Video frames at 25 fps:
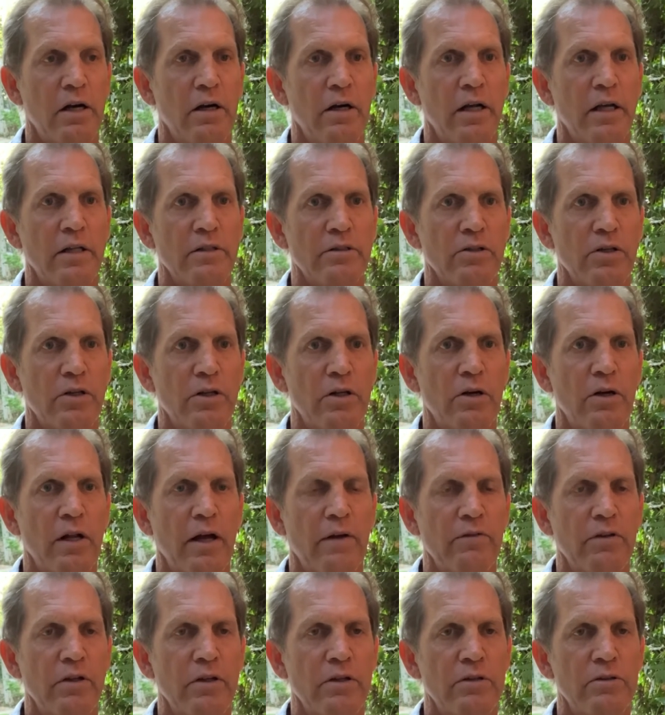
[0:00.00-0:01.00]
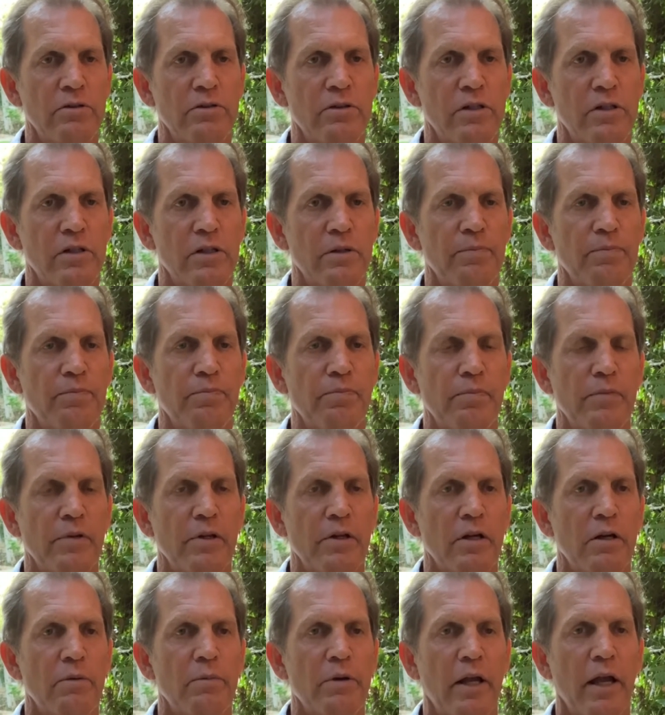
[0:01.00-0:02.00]
and so you don't have to use your
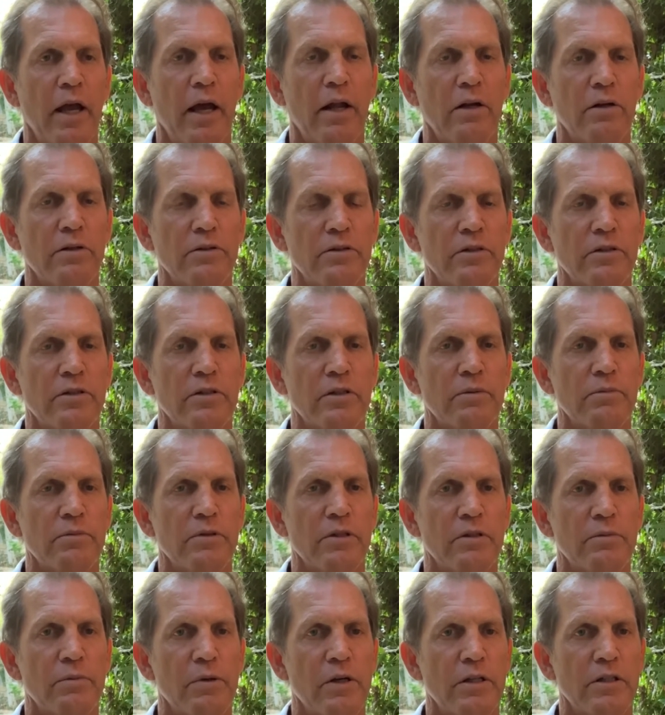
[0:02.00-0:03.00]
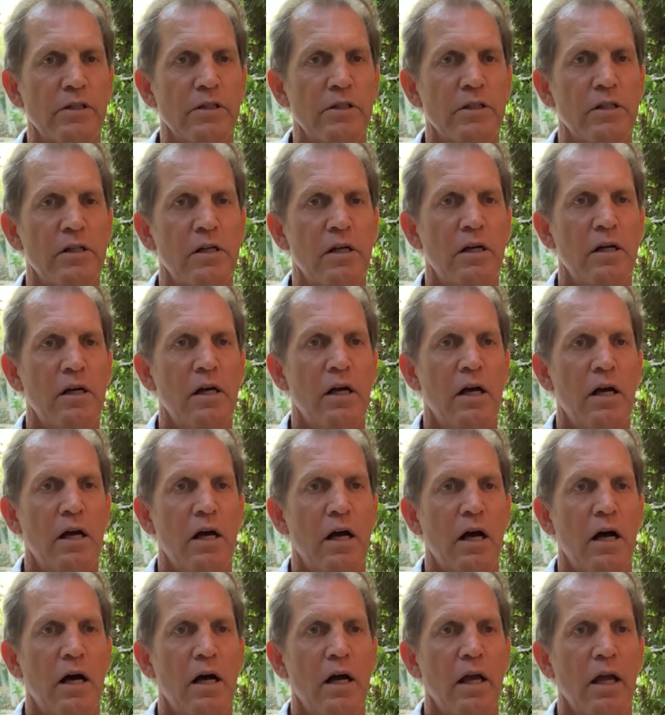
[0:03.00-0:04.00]
mechanical systems as much,
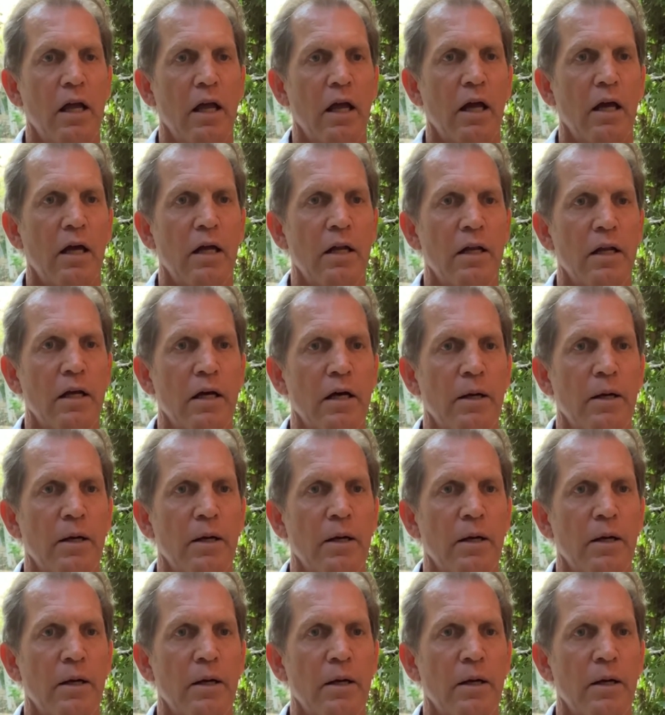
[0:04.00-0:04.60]
and